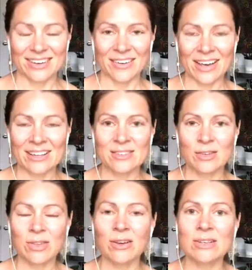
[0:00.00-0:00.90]
Okay,
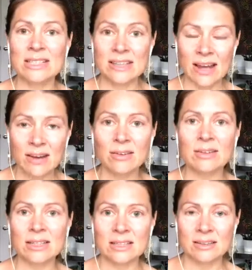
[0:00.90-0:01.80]
so there is
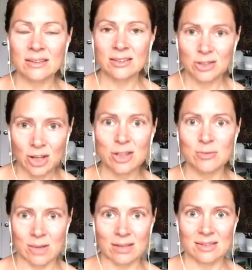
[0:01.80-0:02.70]
inherently
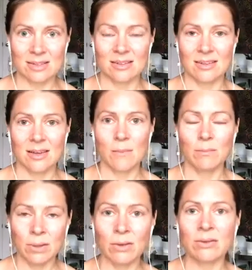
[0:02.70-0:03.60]
judgment
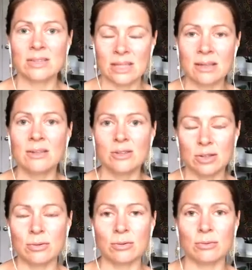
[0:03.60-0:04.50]
built
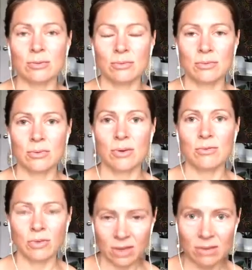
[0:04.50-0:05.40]
into
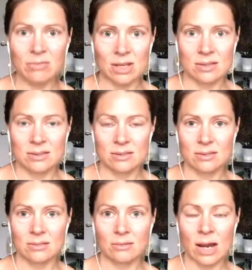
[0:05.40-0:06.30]
forgiveness,
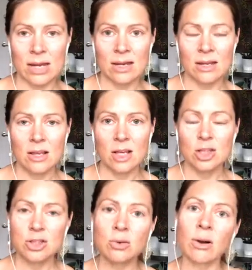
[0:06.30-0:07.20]
right?
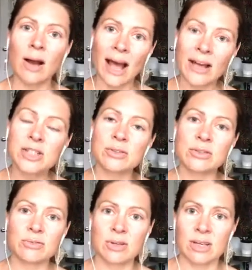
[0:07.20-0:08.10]
Because you are
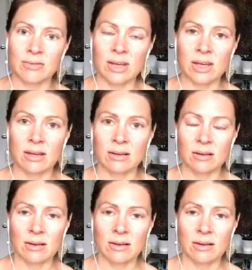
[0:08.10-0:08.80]
actually forgiving